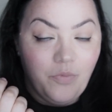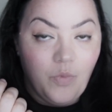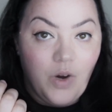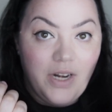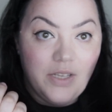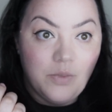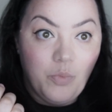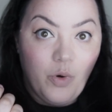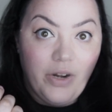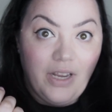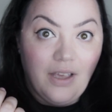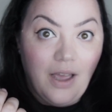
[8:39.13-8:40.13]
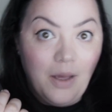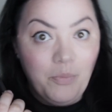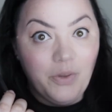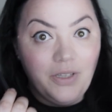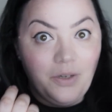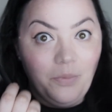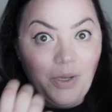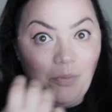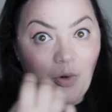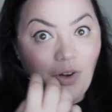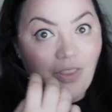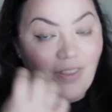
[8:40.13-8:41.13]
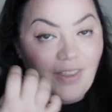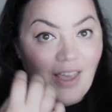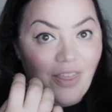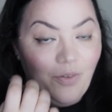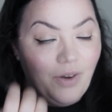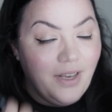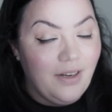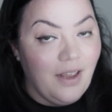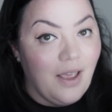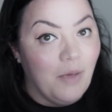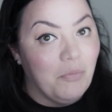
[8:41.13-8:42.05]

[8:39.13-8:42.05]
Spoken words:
one is pointing up a little bit more than the other one,